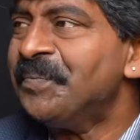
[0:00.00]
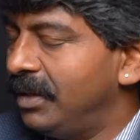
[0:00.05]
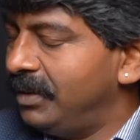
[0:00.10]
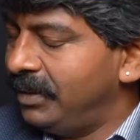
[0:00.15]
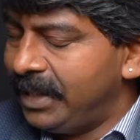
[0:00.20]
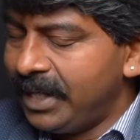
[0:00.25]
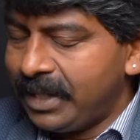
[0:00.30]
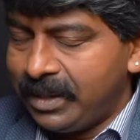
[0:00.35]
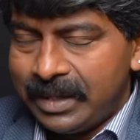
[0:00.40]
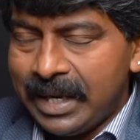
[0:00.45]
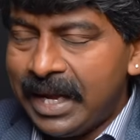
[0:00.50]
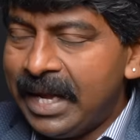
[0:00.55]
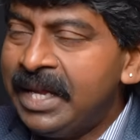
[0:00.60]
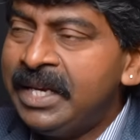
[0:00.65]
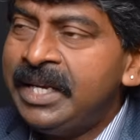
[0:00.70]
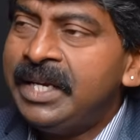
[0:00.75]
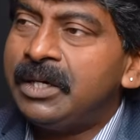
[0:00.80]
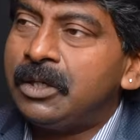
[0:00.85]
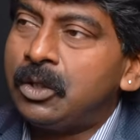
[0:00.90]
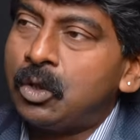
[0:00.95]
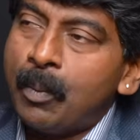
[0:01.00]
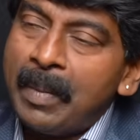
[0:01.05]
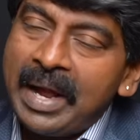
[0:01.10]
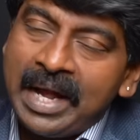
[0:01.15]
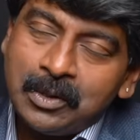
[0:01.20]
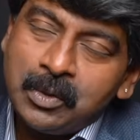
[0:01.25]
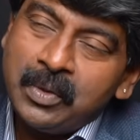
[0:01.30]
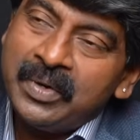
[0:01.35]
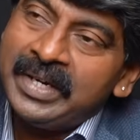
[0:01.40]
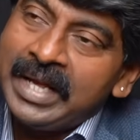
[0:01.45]
That any
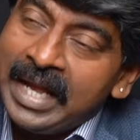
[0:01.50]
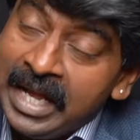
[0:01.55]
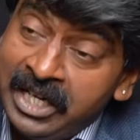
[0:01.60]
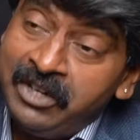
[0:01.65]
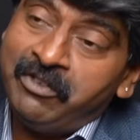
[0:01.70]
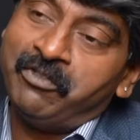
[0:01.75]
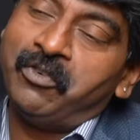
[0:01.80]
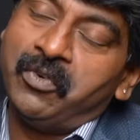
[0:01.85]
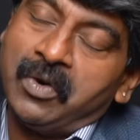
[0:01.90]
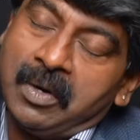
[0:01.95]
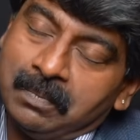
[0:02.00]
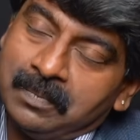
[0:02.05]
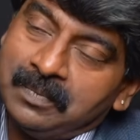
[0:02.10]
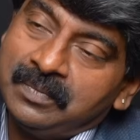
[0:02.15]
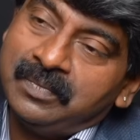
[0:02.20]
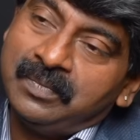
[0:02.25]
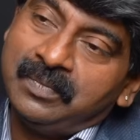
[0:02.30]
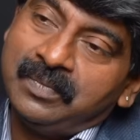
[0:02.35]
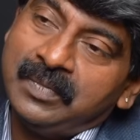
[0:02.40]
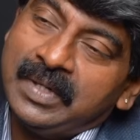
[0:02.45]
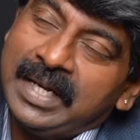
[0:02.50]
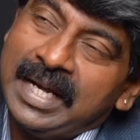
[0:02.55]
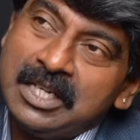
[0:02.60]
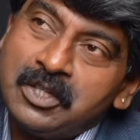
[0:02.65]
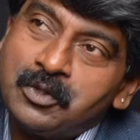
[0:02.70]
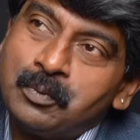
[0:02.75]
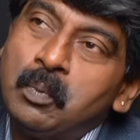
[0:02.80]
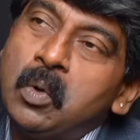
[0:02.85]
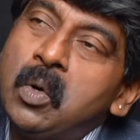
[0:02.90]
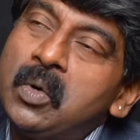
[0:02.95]
tobacco in any form and
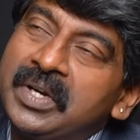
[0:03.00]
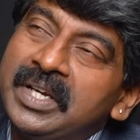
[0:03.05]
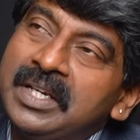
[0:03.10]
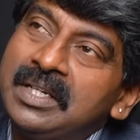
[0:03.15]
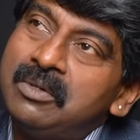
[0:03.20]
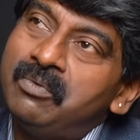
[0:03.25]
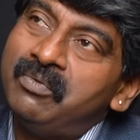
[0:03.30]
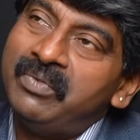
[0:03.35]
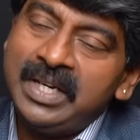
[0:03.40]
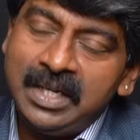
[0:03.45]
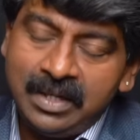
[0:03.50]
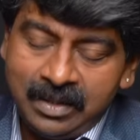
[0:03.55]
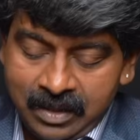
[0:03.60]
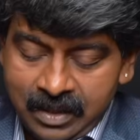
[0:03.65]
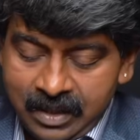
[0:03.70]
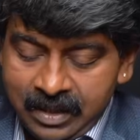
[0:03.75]
smoking will